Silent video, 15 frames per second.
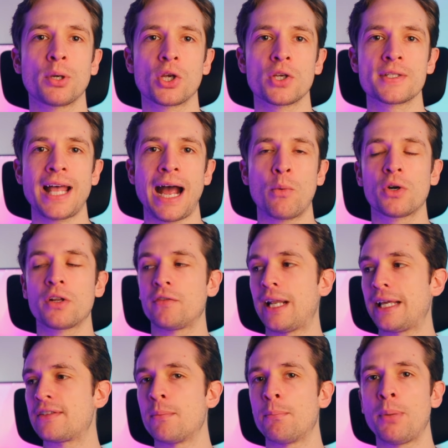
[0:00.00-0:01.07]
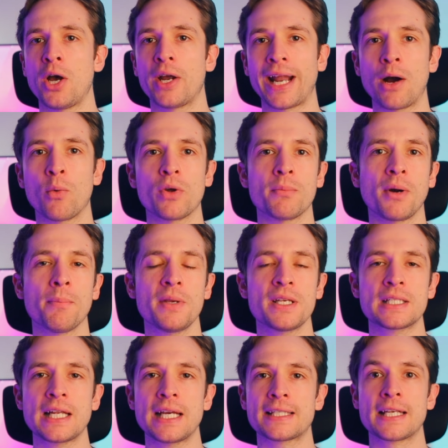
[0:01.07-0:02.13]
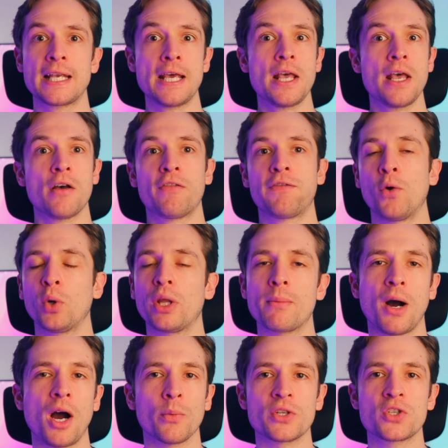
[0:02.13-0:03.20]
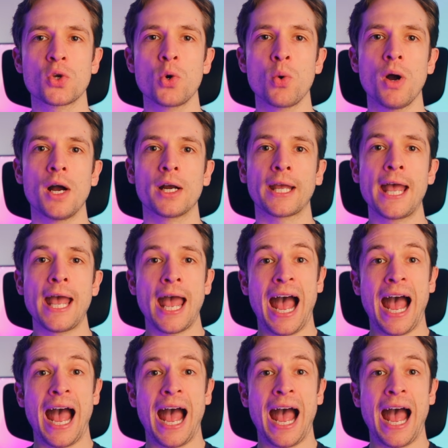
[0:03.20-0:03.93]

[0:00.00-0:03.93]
because that would have led to burnout with my business, falling behind with schoolwork,